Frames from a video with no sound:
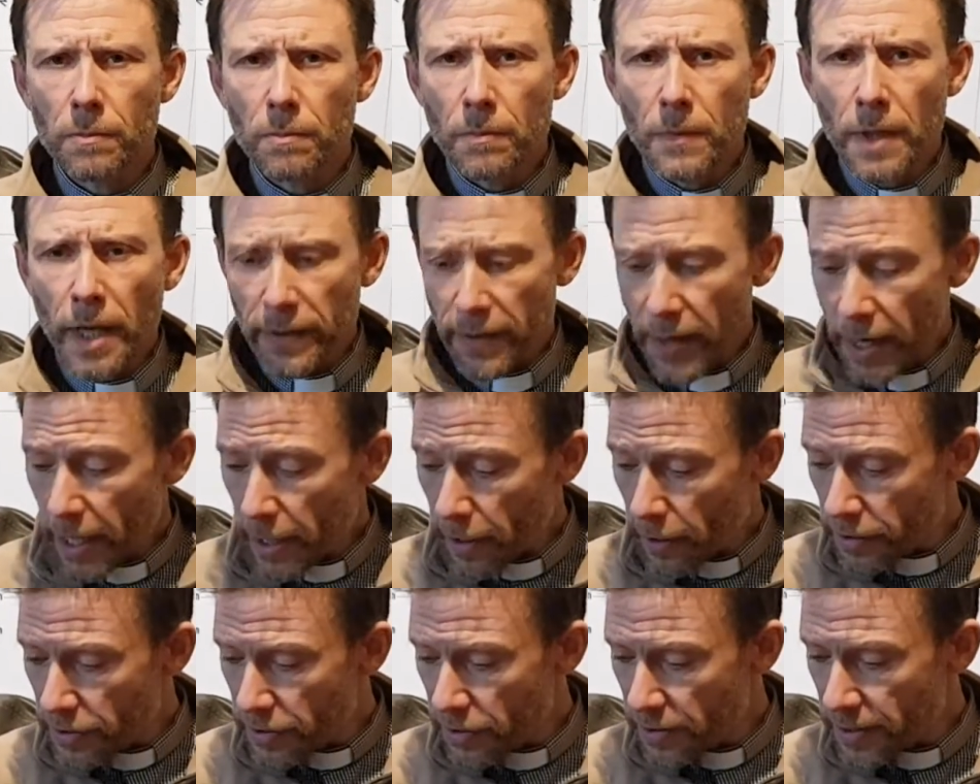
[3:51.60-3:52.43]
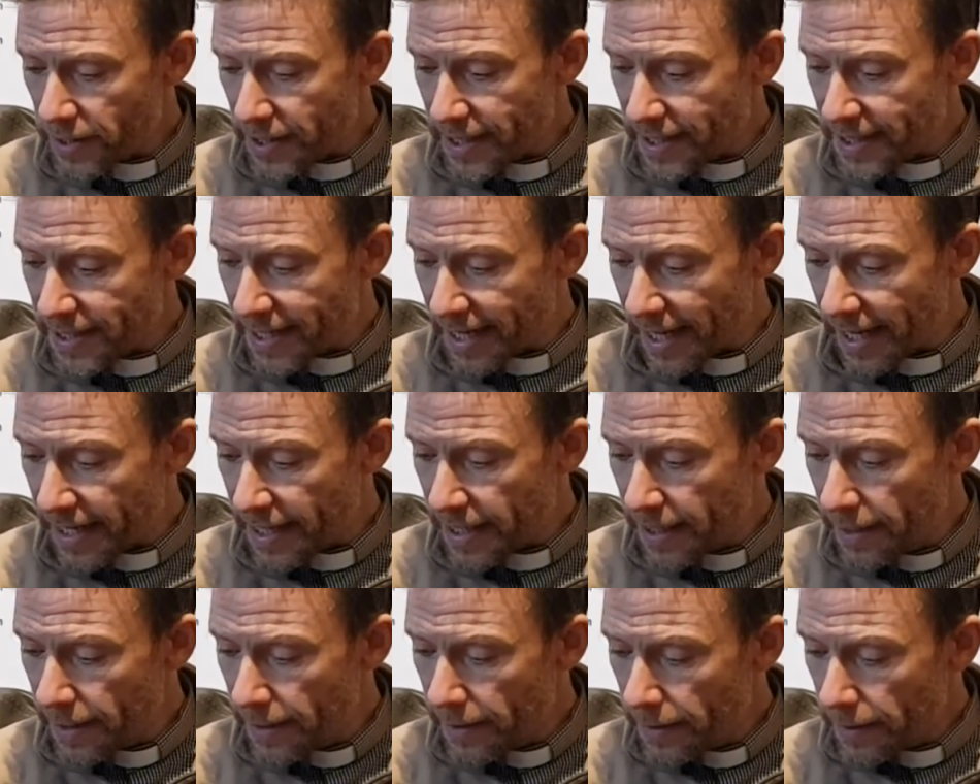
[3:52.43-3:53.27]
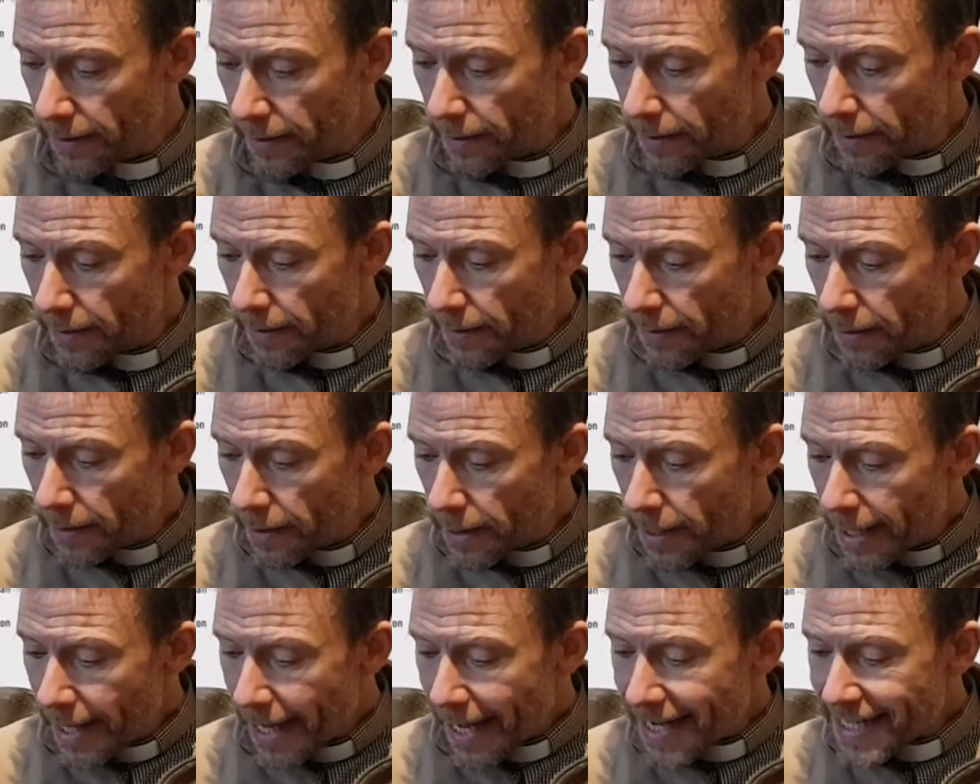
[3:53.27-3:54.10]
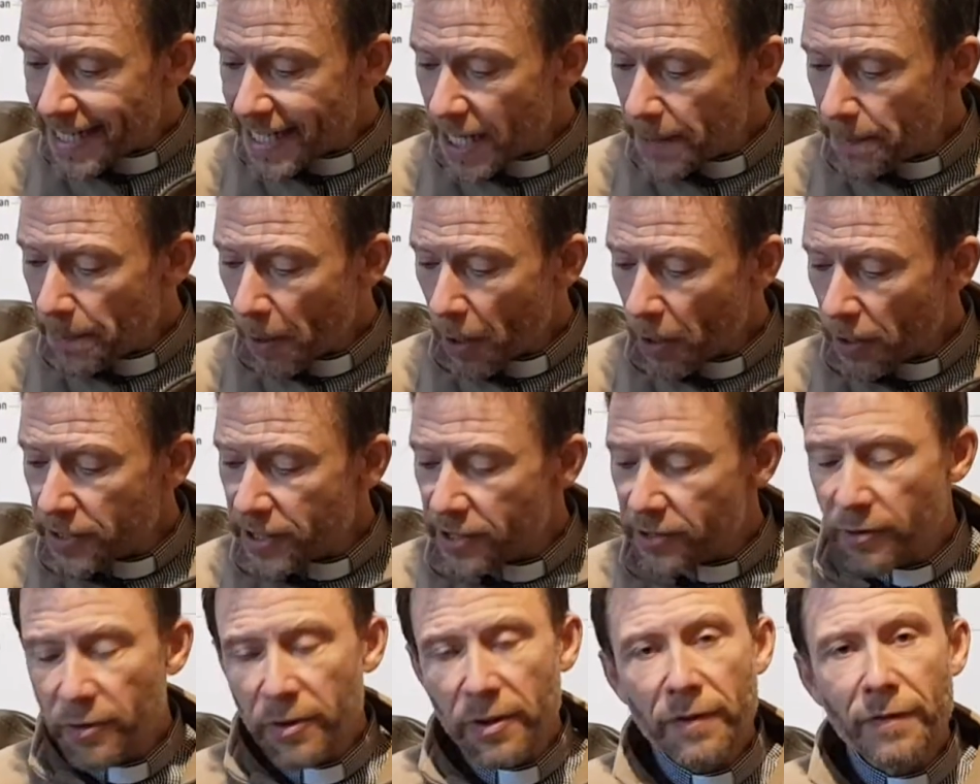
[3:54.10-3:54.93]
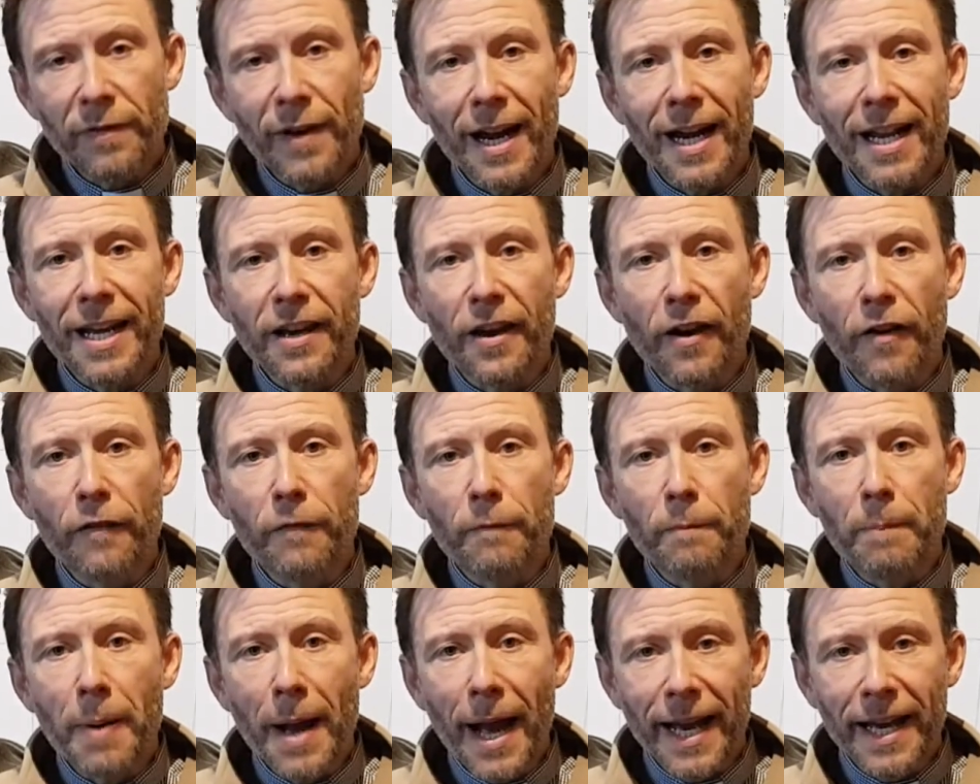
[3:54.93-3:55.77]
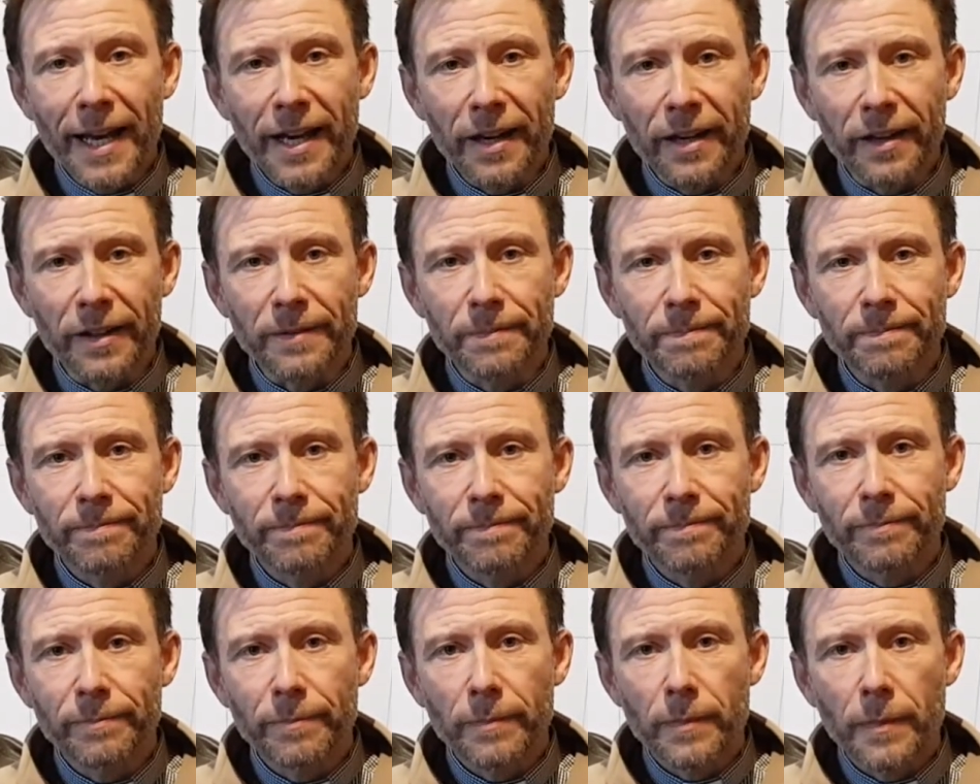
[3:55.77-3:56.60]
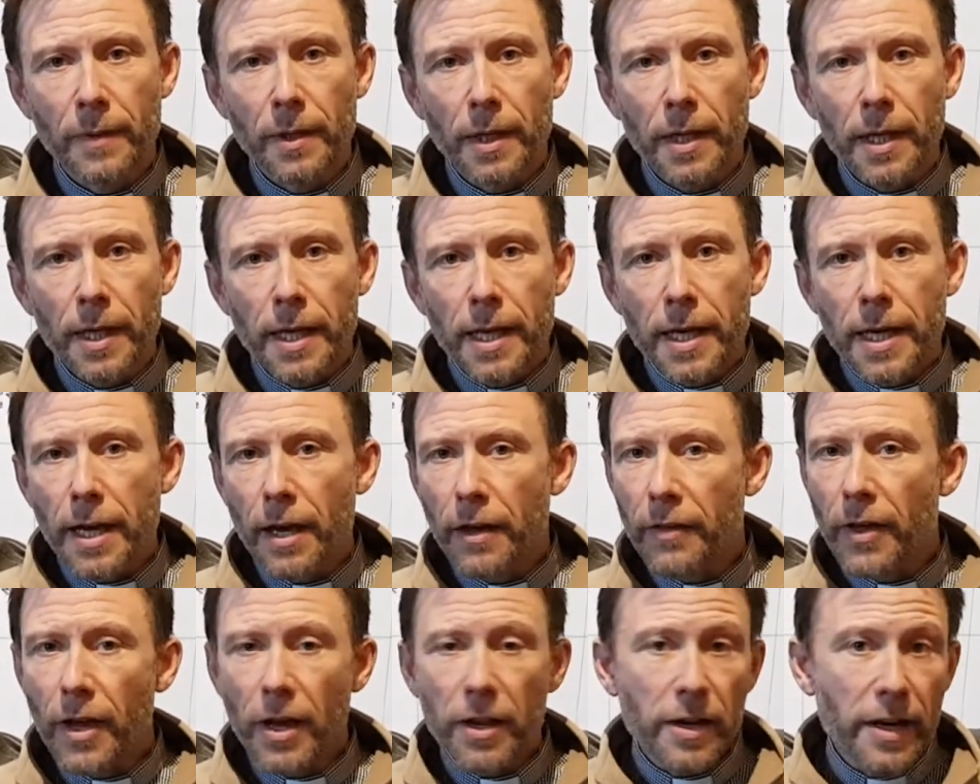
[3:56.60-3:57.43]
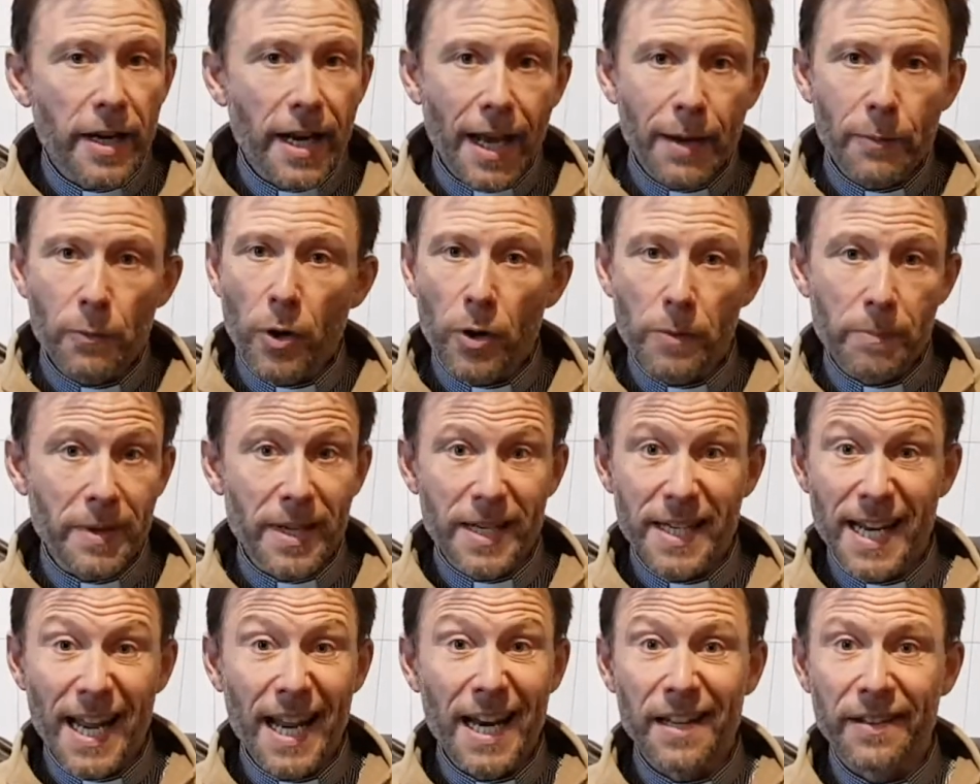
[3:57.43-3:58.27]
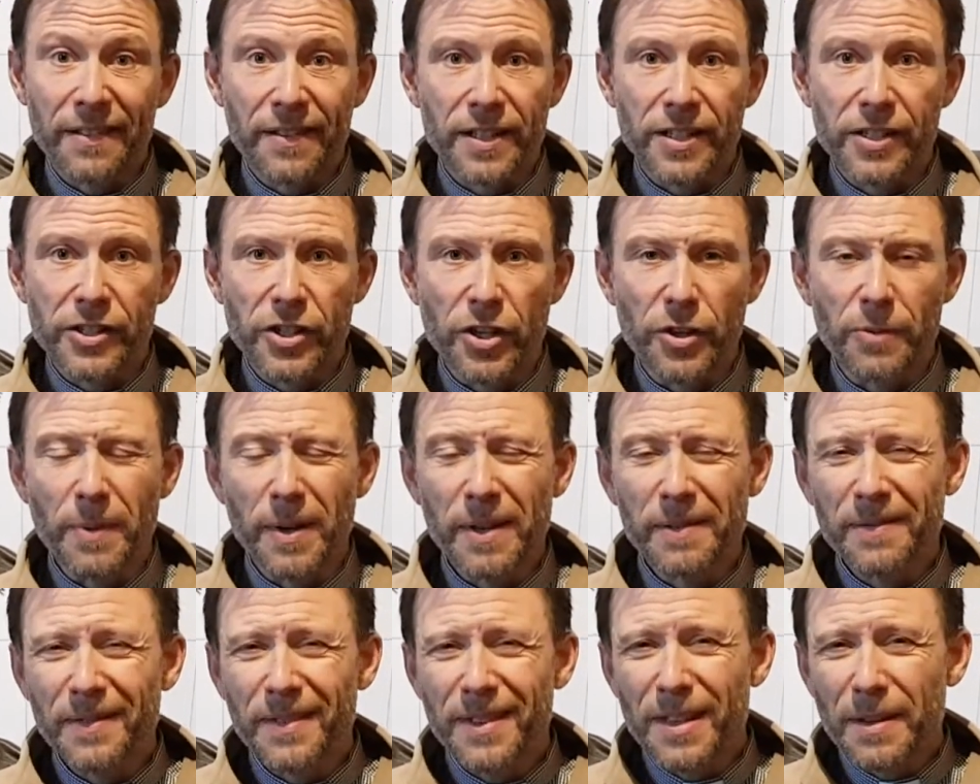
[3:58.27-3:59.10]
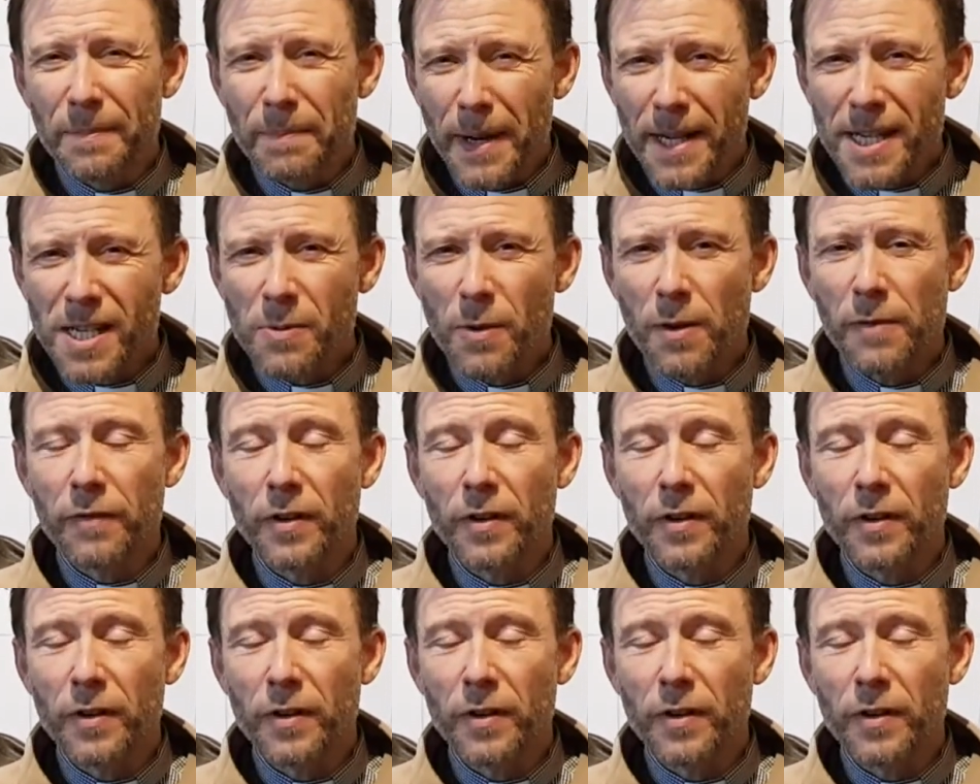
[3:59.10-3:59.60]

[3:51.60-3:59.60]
And then it goes on to say, as they pass through the valley of Baca. Now that name won't mean anything to you, but the best way of